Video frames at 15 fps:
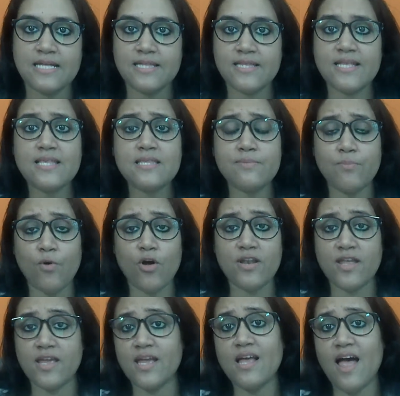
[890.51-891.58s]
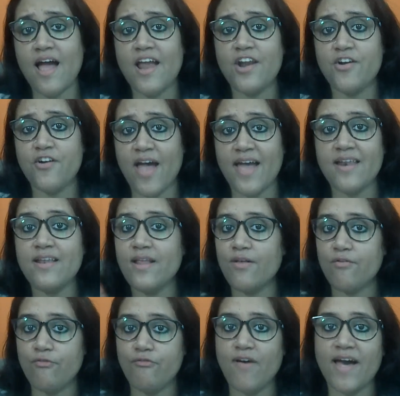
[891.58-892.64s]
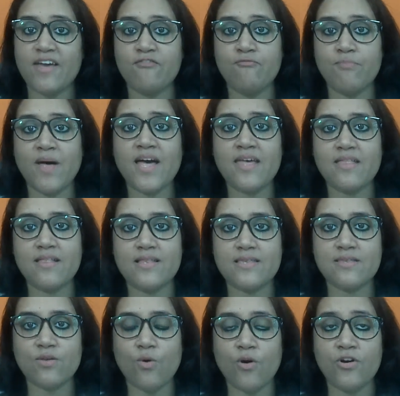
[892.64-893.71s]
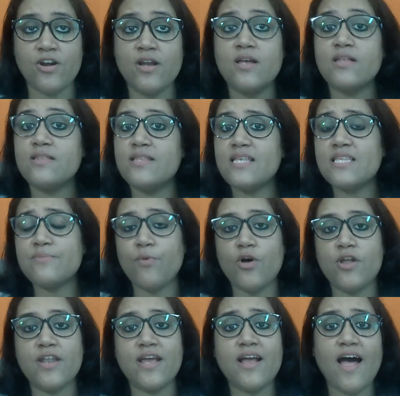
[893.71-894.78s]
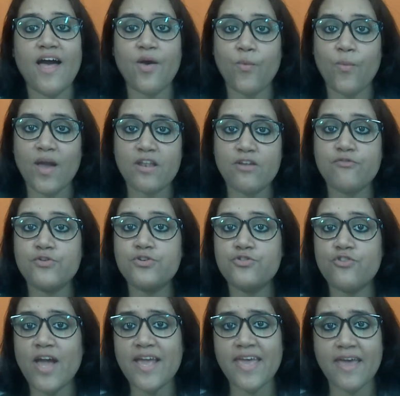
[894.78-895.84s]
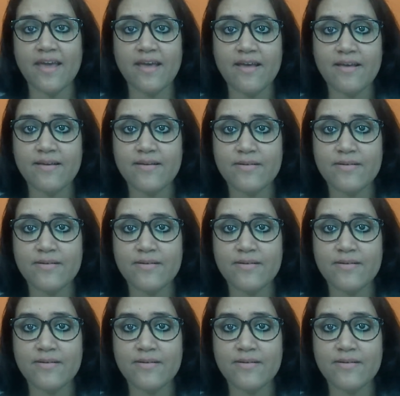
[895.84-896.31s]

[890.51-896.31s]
This morning I ran 5 miles or this morning I went for trekking.